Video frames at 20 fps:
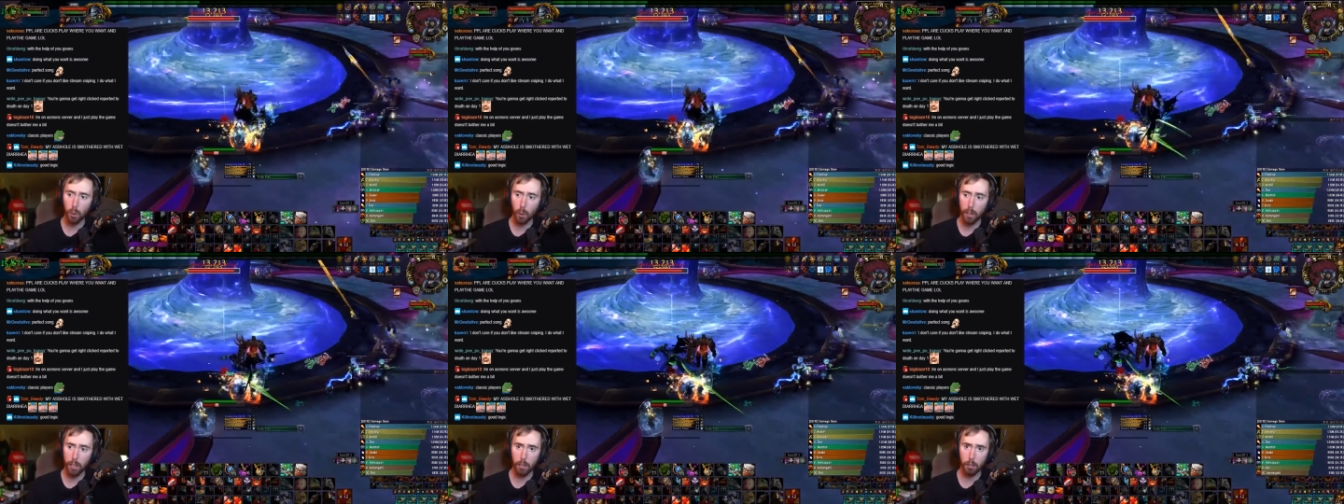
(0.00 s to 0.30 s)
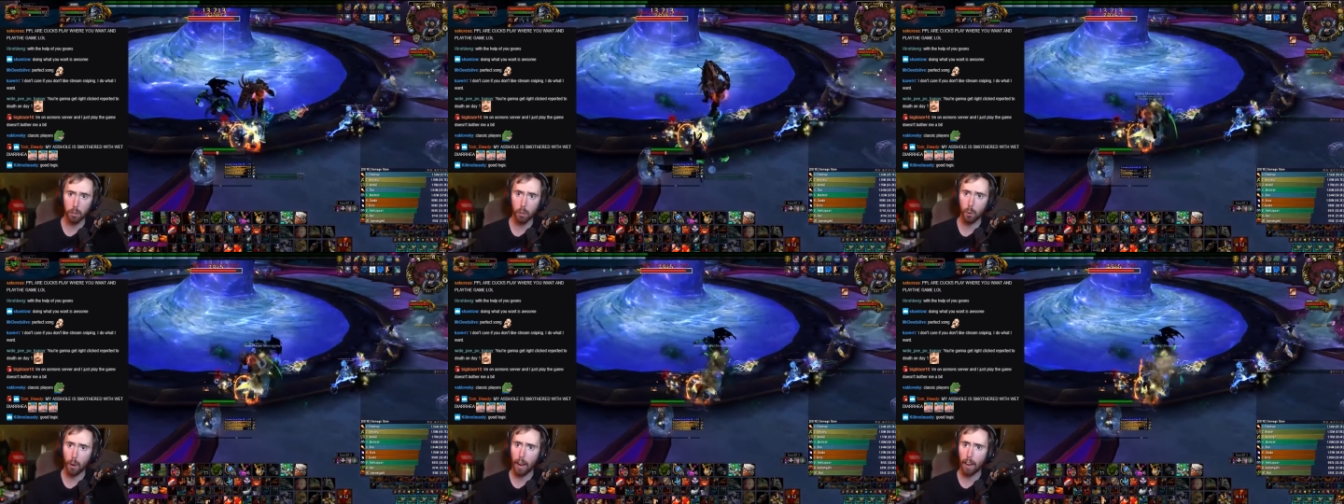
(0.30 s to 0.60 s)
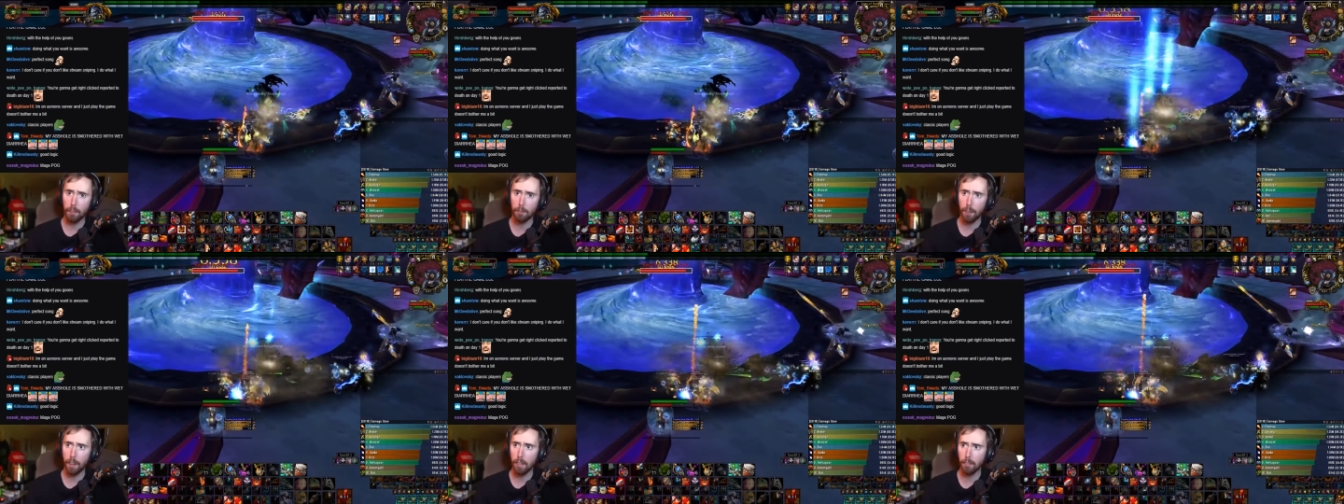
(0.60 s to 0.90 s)
the two add
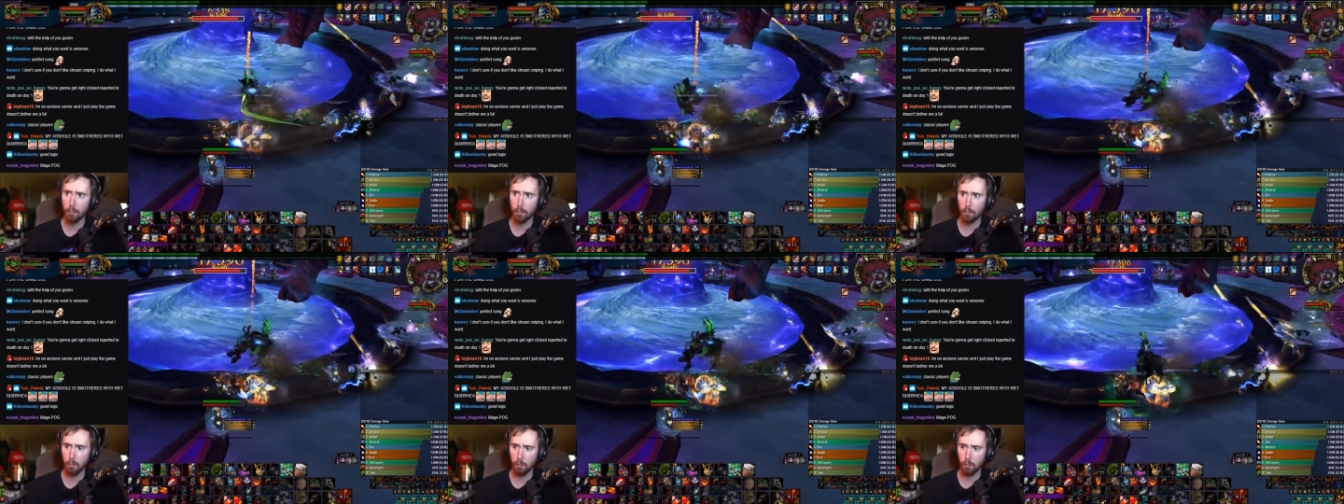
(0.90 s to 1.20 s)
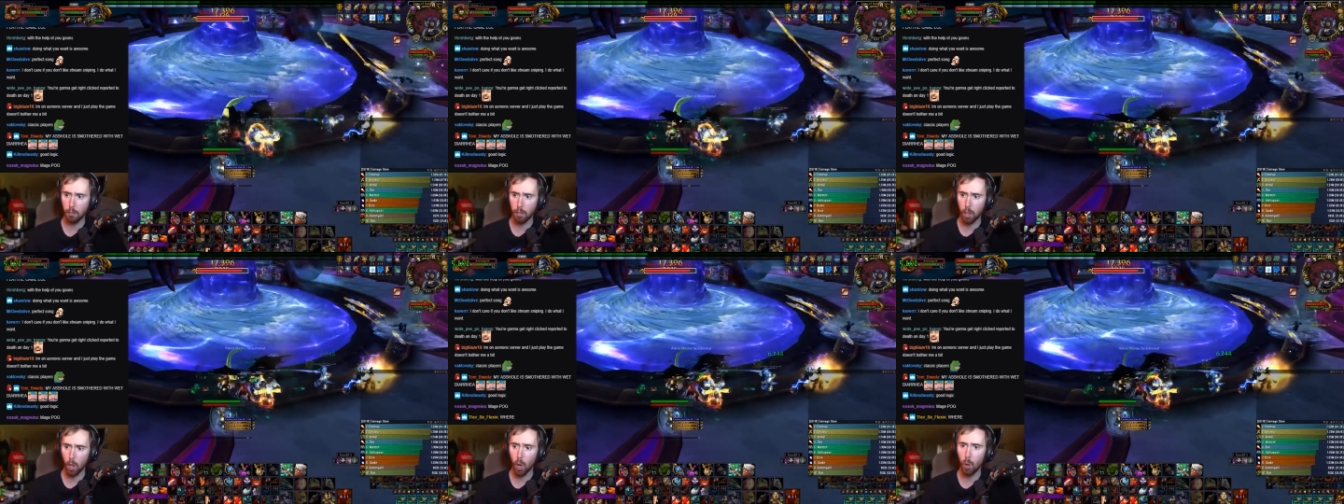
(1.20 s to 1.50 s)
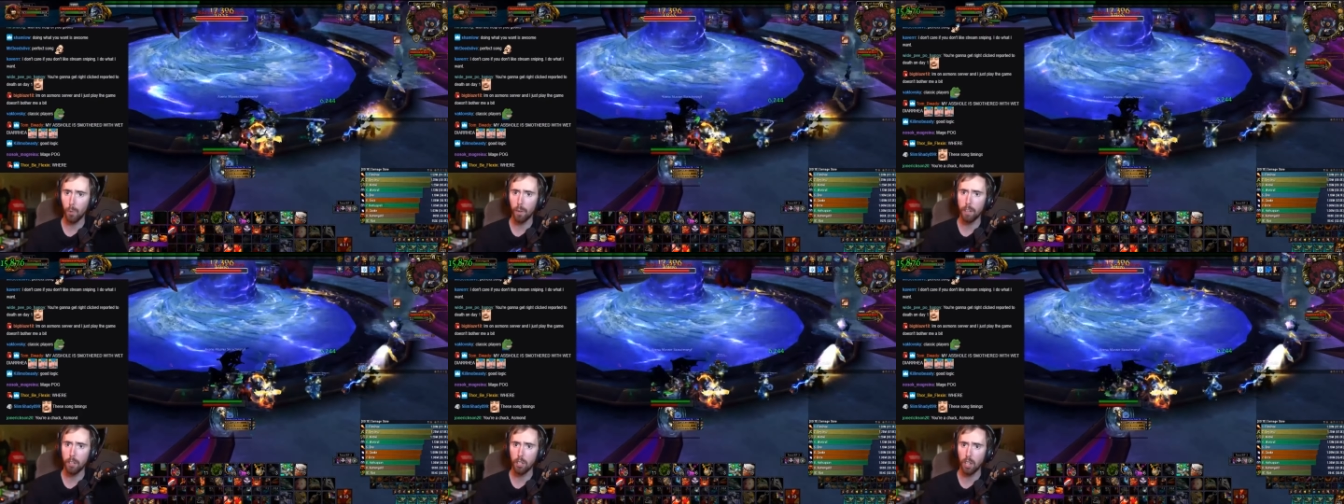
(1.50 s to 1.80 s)
phases is the
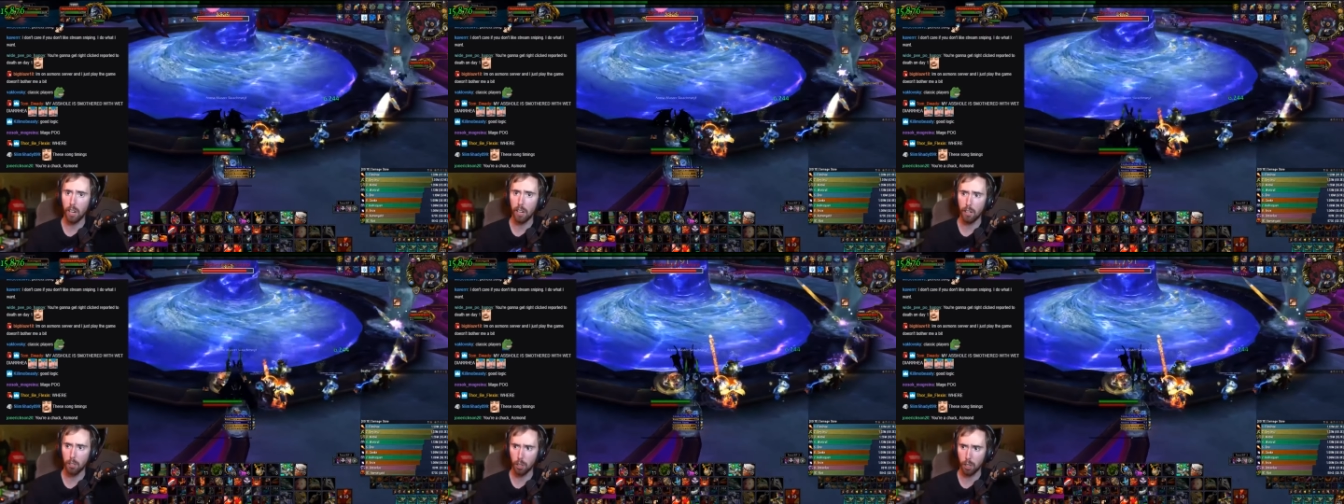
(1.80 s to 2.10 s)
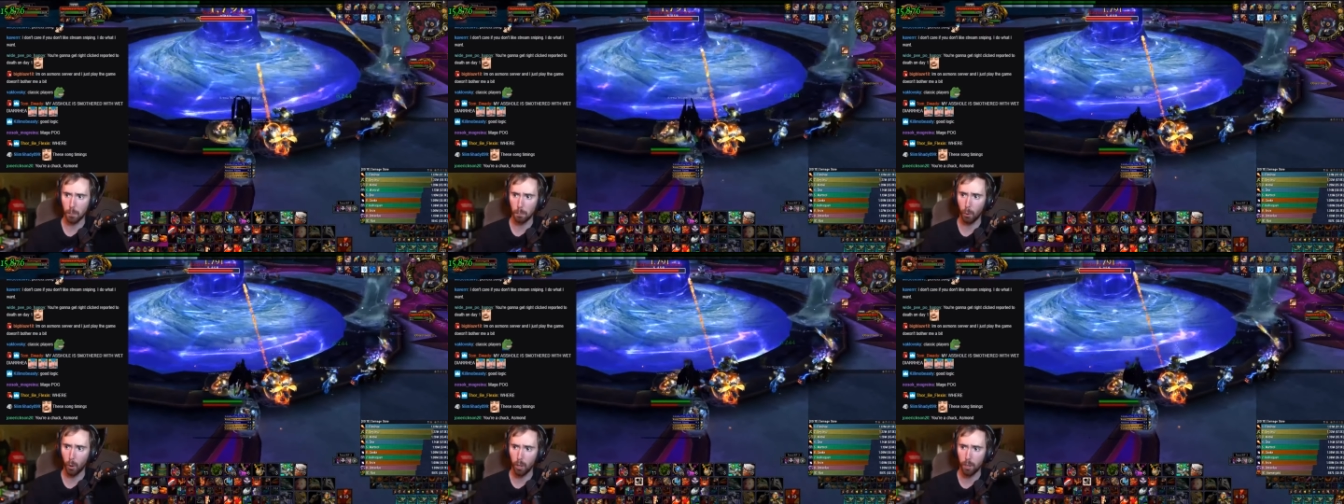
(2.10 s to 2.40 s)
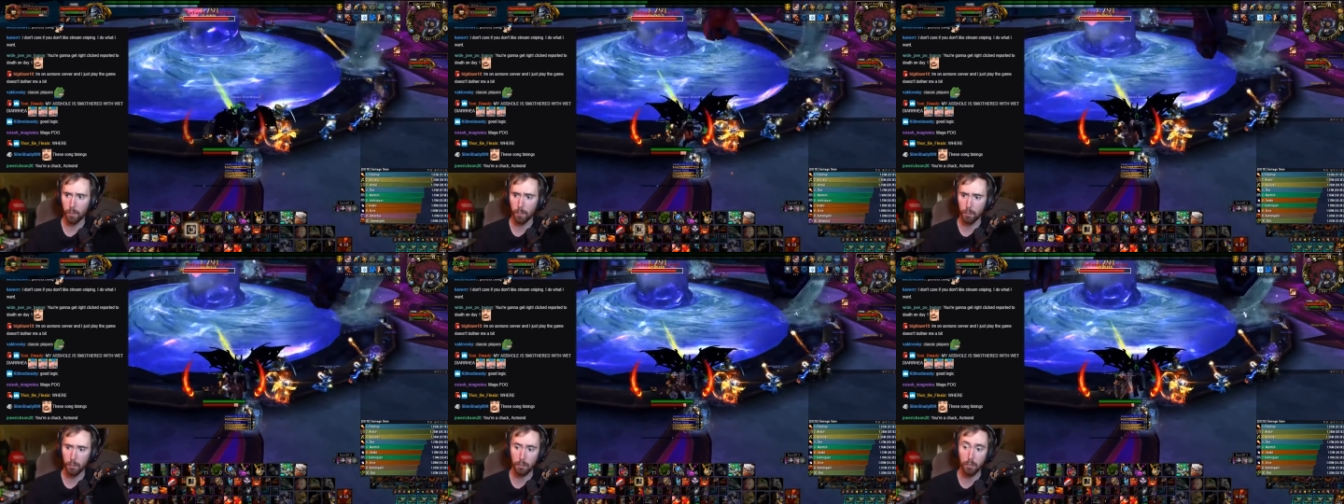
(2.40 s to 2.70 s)
only challenging part of
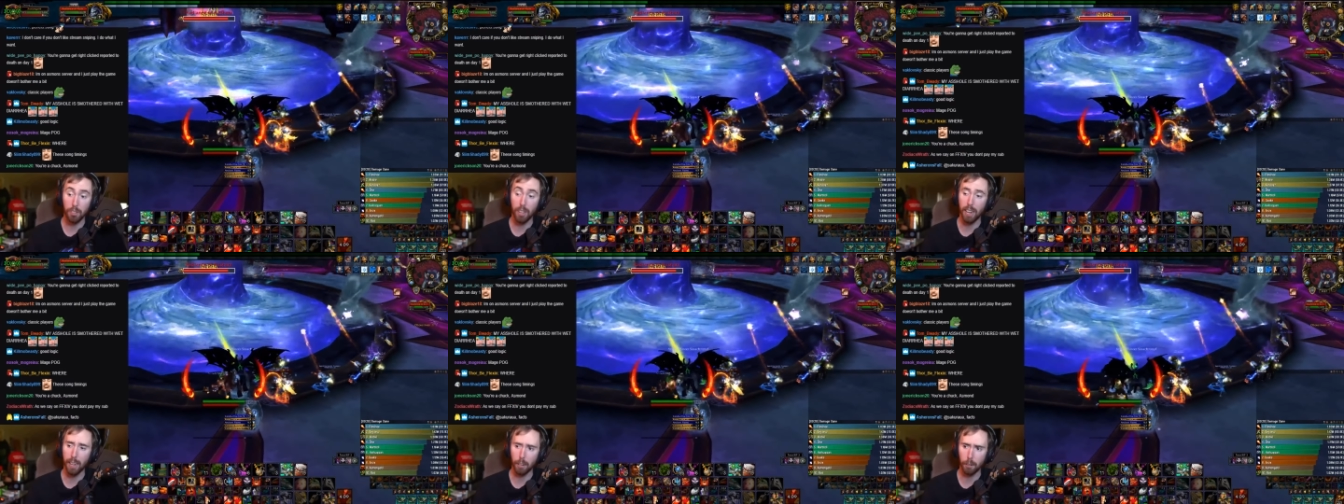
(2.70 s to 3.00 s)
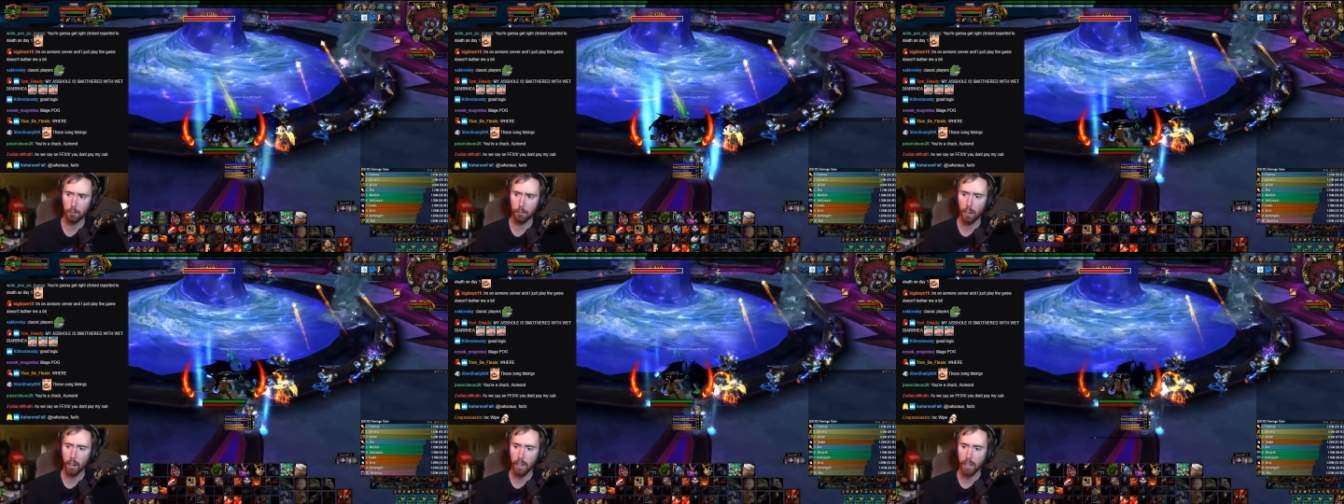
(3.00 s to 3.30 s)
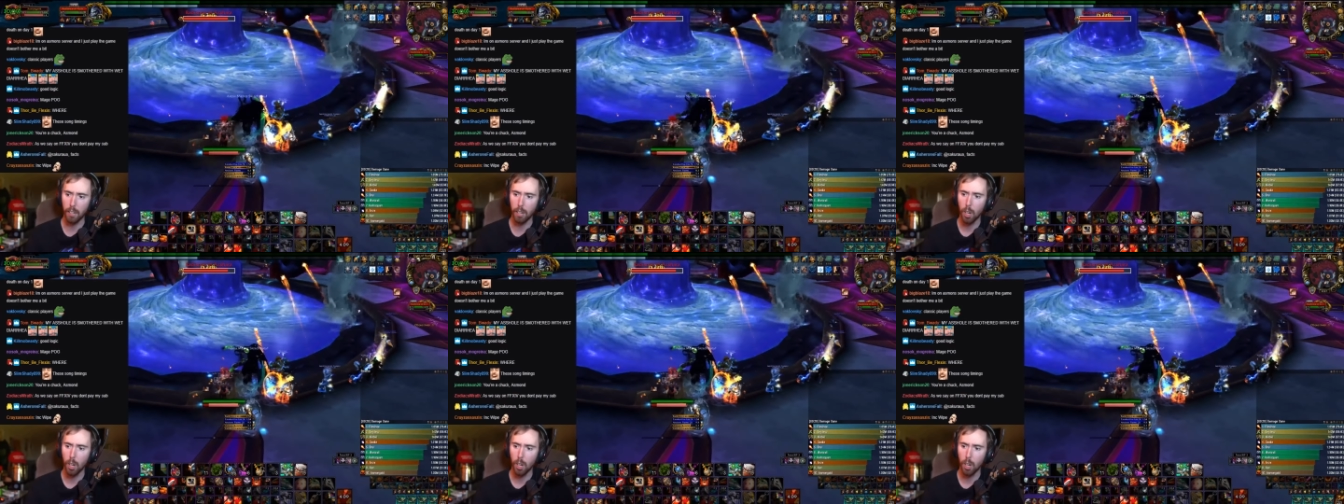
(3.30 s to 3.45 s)
this entire fight.